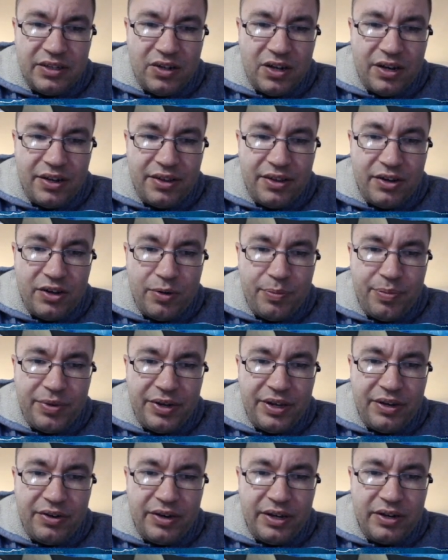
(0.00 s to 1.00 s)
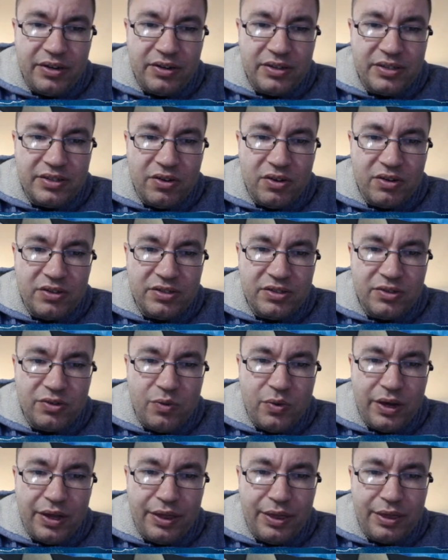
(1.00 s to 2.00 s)
A lot of the European graders, they're also
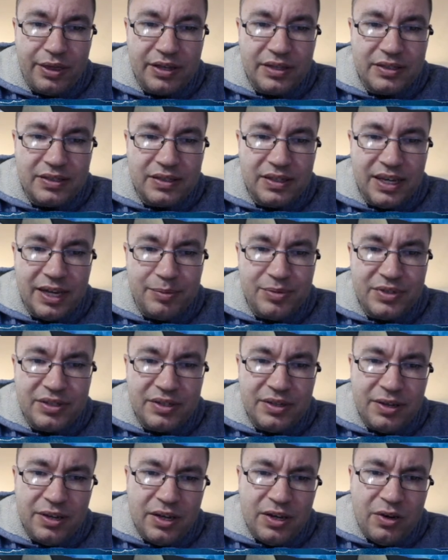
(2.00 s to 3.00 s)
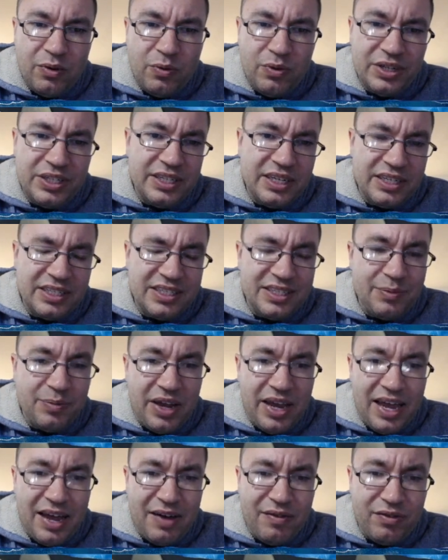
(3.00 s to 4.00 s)
quite thick slabs, which yes, it
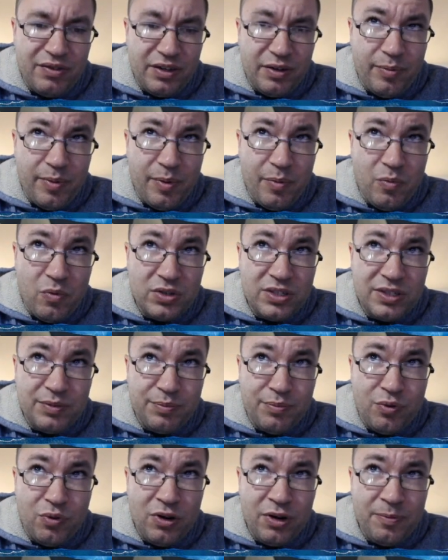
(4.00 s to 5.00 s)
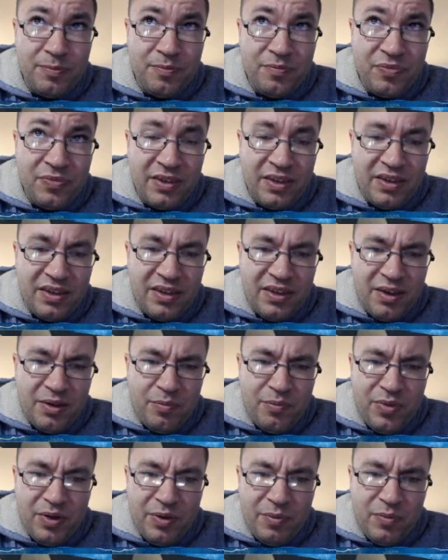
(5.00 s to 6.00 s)
might have a little bit more support,
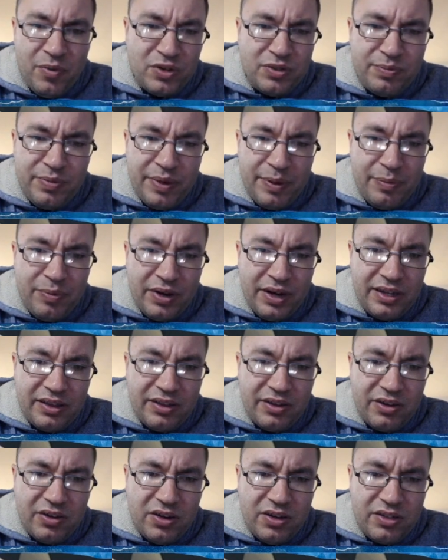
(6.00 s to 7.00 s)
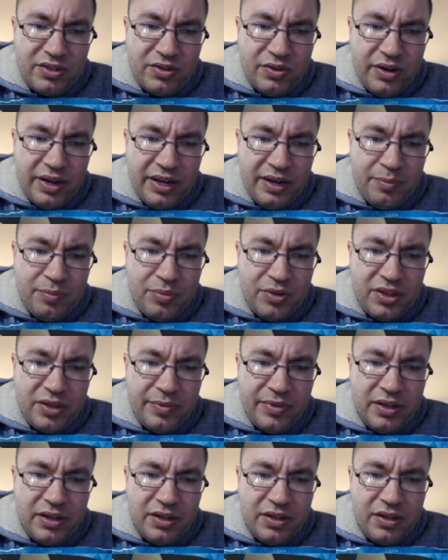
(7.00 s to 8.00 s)
but most people get their cards graded and put
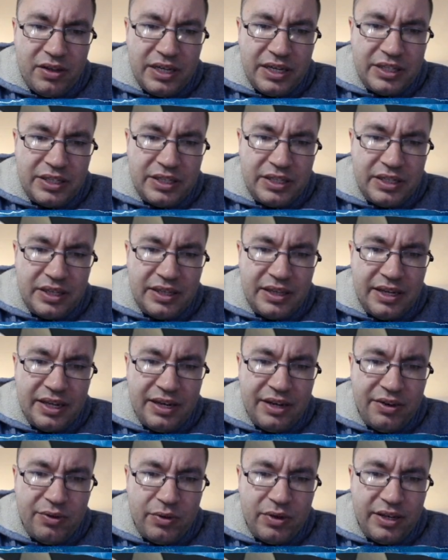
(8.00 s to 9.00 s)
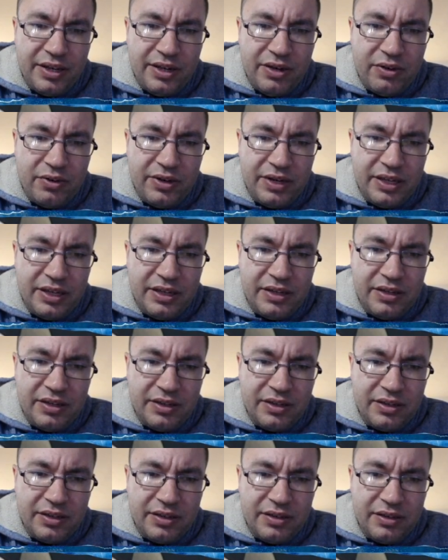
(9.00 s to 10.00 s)
them in their collection, and then you really don't need
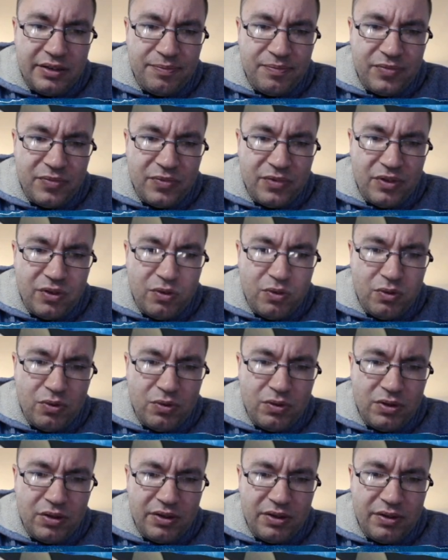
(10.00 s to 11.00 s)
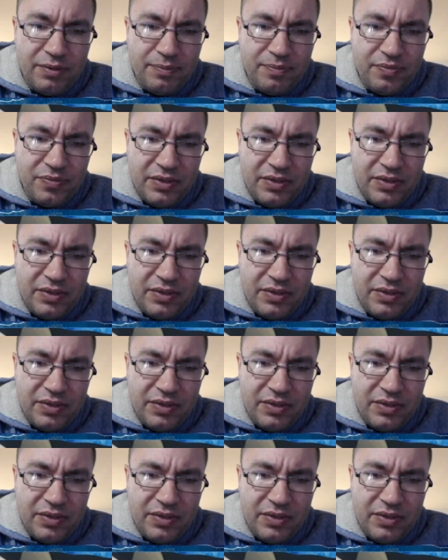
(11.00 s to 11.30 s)
the whole